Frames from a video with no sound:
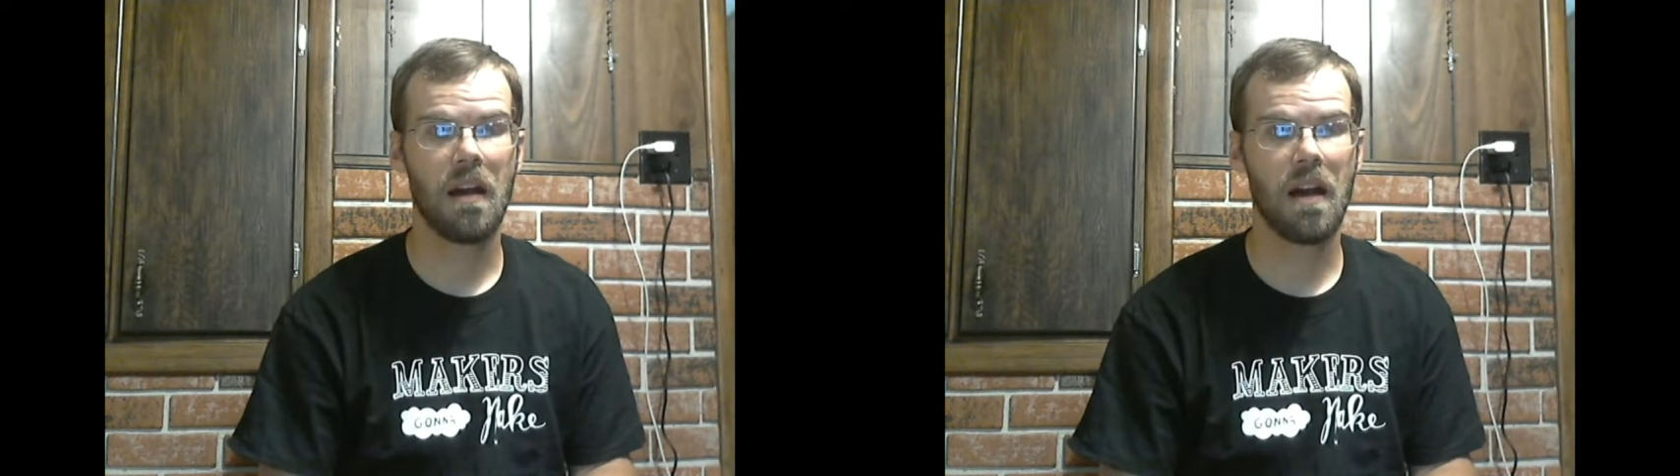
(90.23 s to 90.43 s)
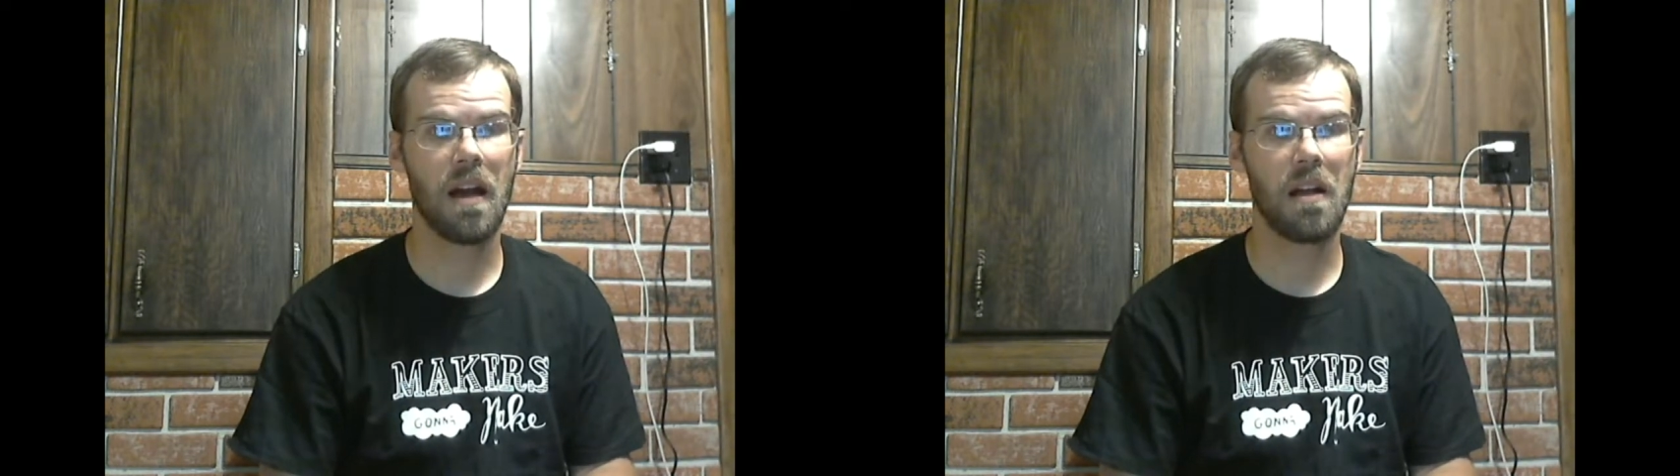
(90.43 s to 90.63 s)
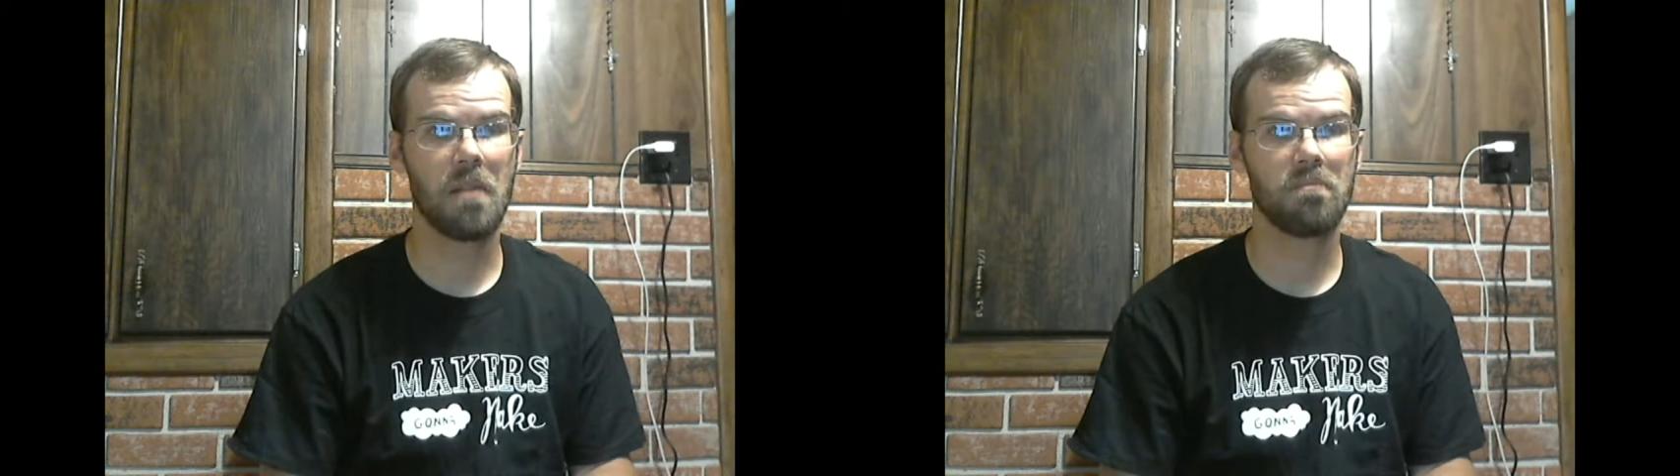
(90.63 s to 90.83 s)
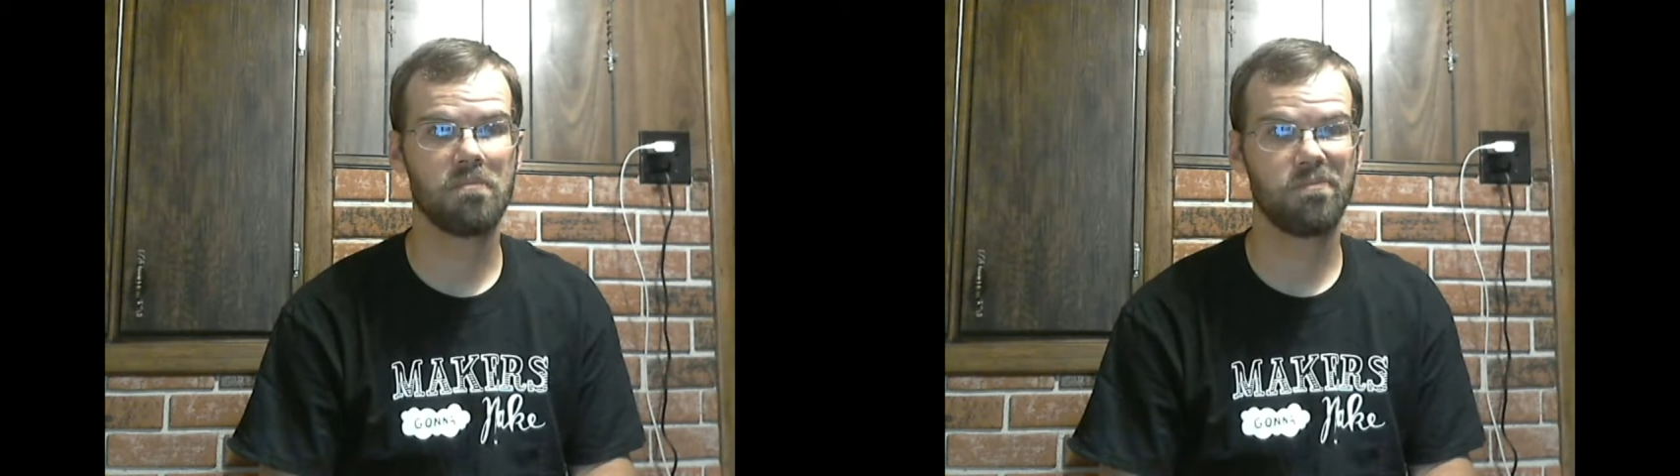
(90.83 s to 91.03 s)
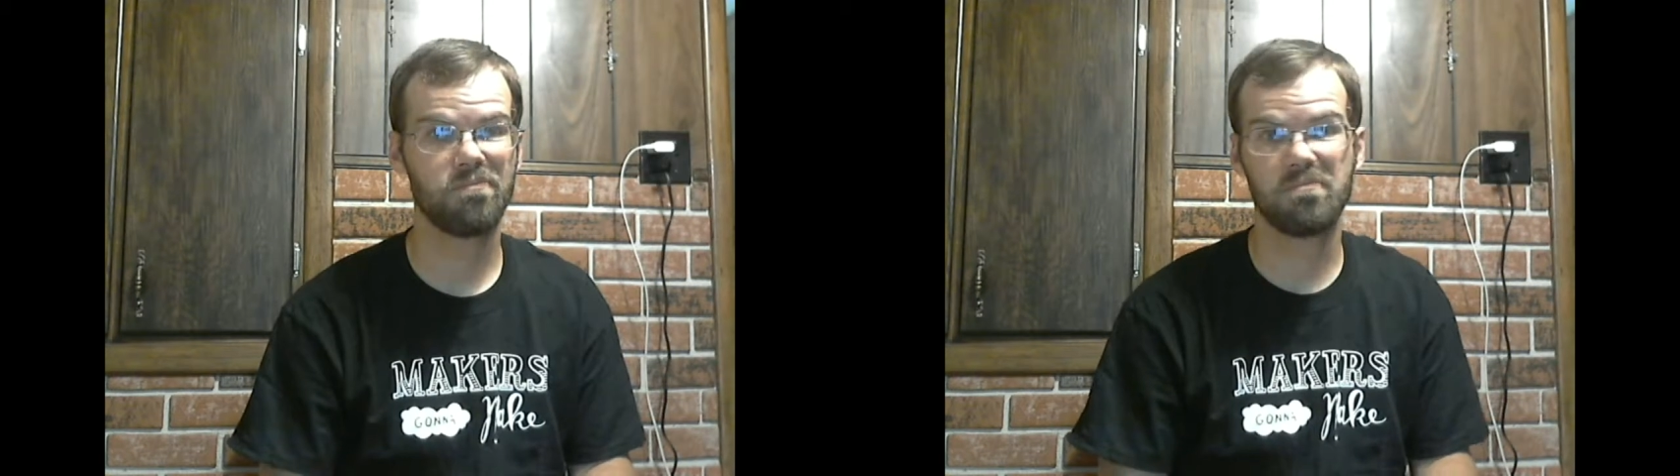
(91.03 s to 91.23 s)

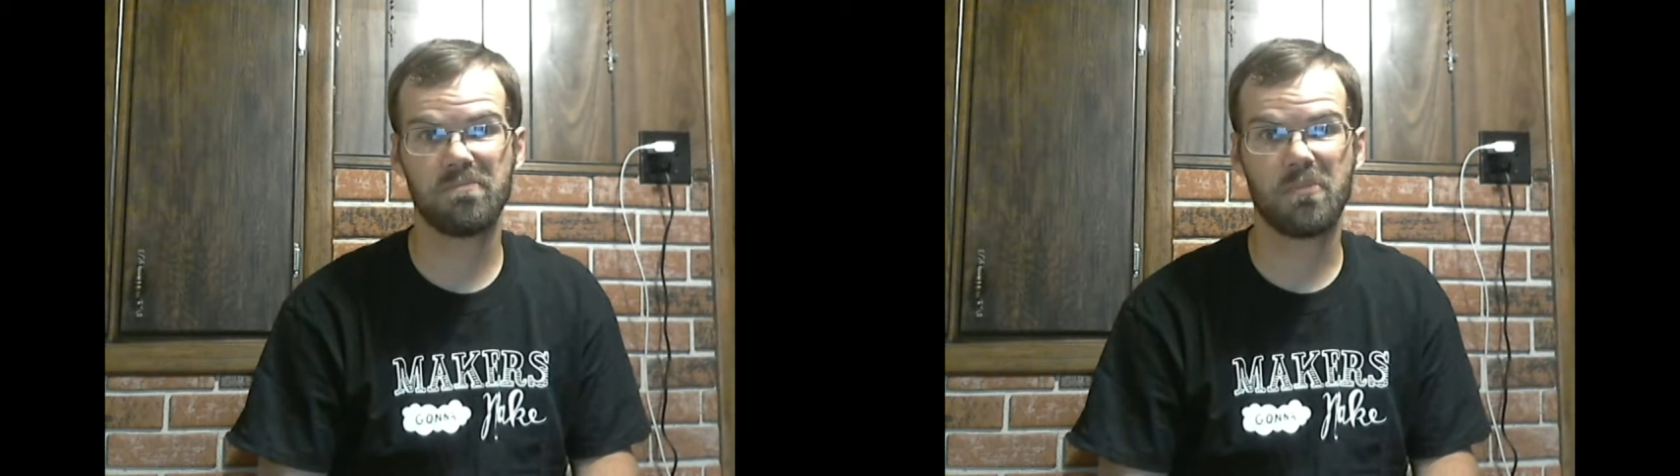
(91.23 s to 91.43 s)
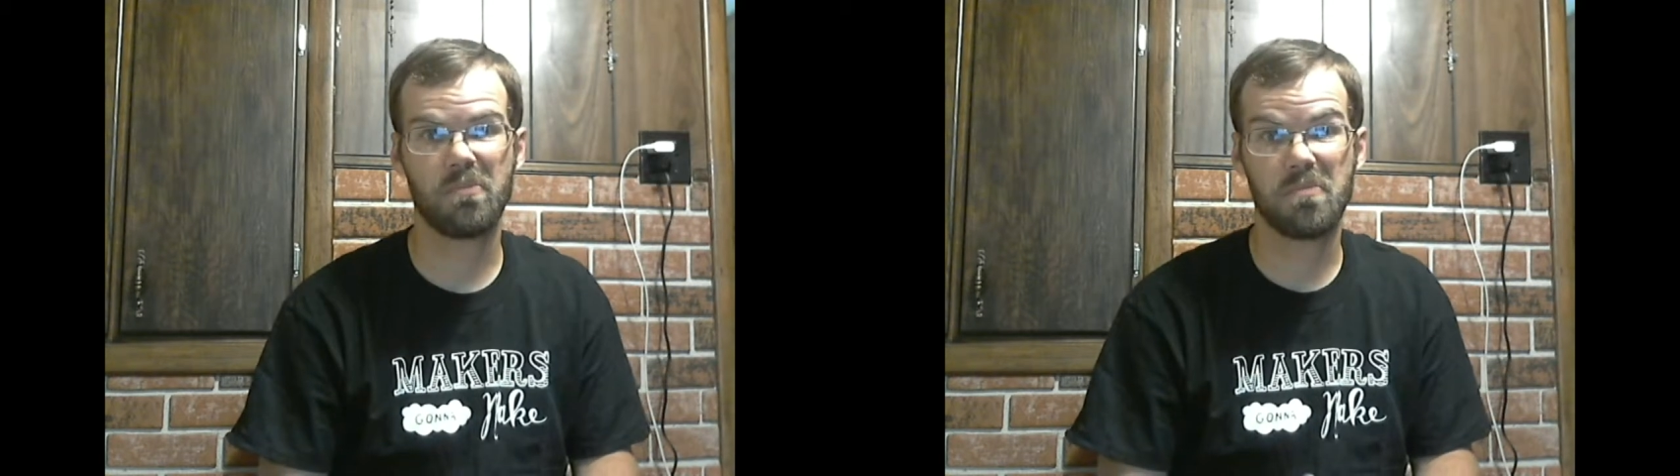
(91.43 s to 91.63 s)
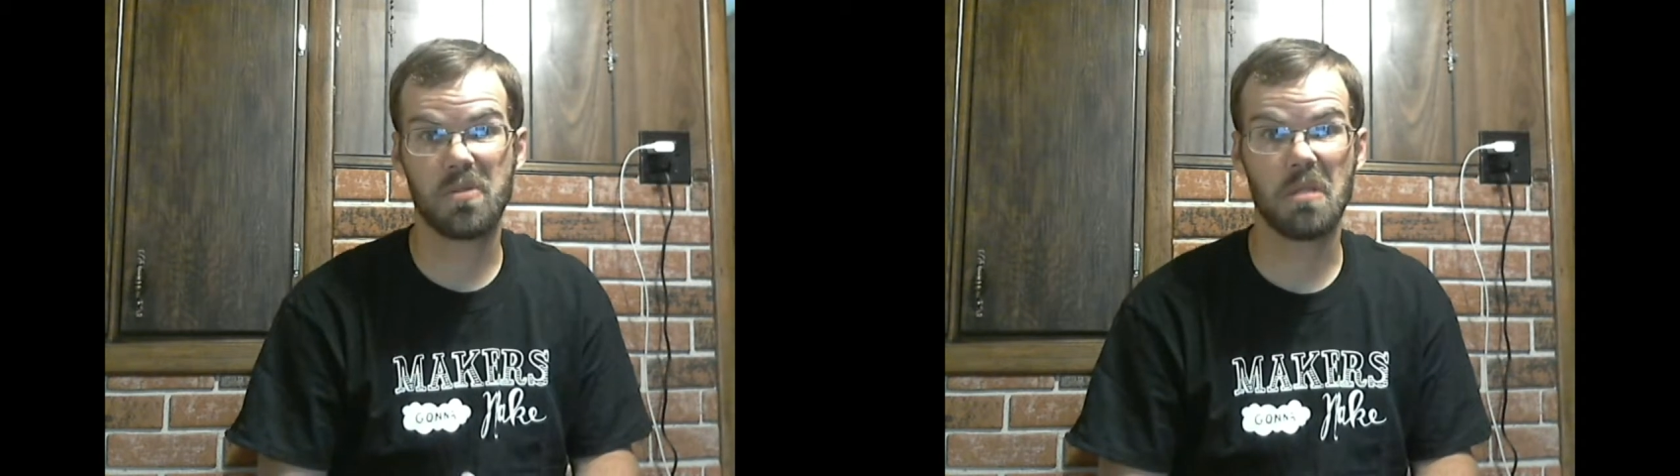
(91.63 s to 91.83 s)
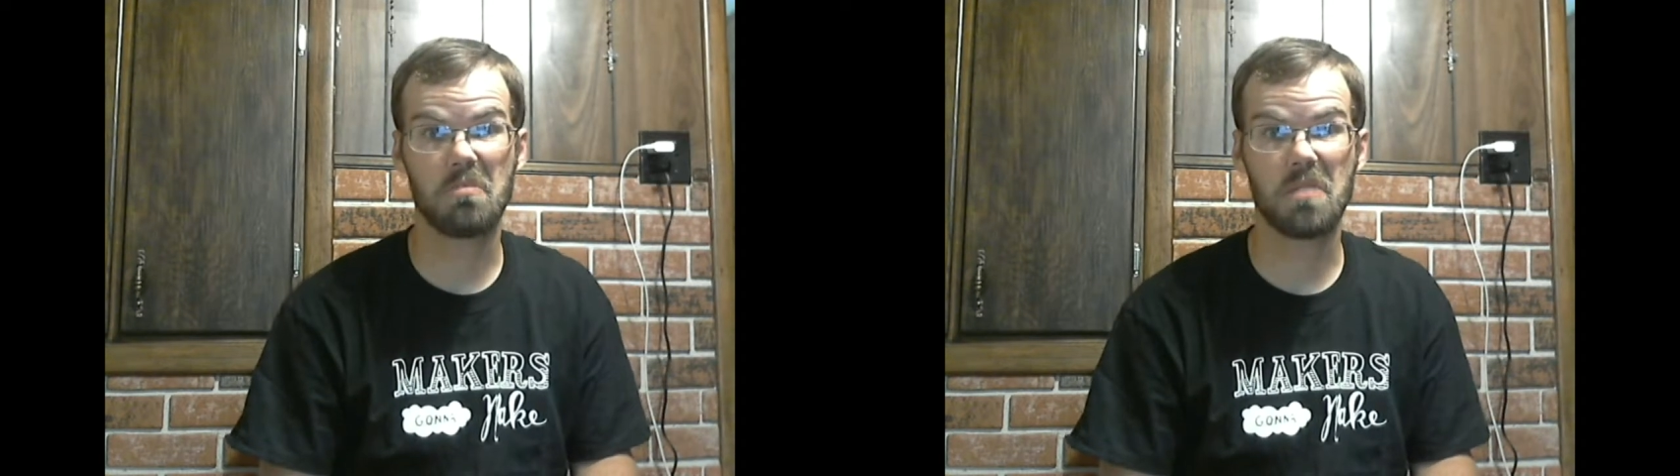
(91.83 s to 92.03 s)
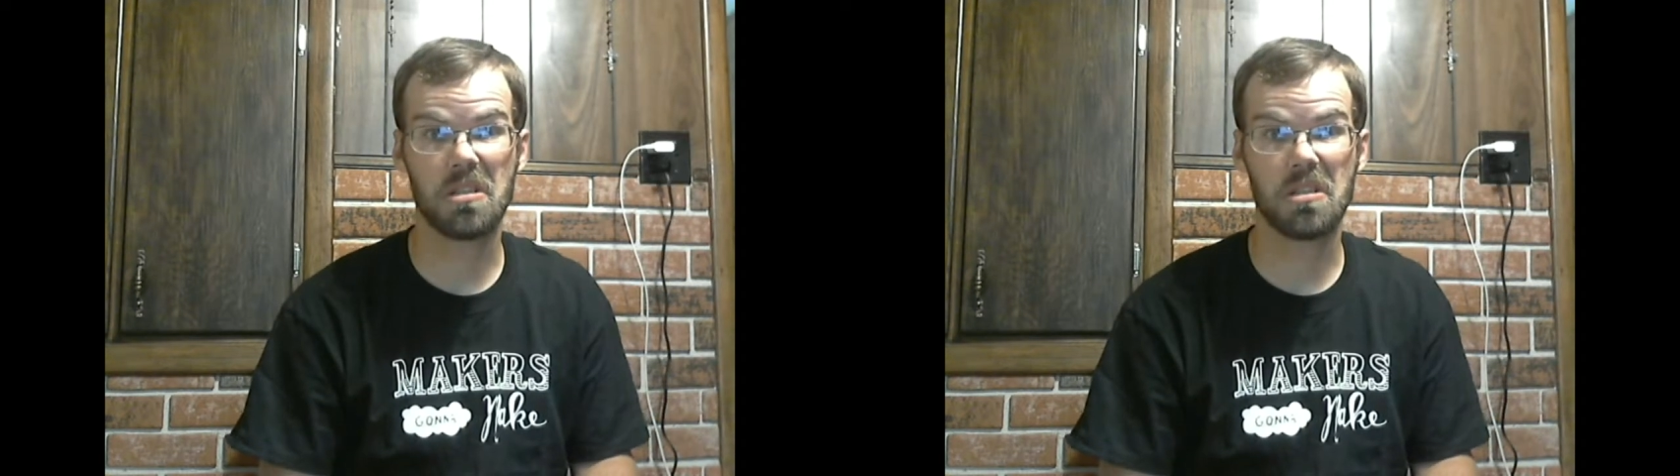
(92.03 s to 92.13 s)
so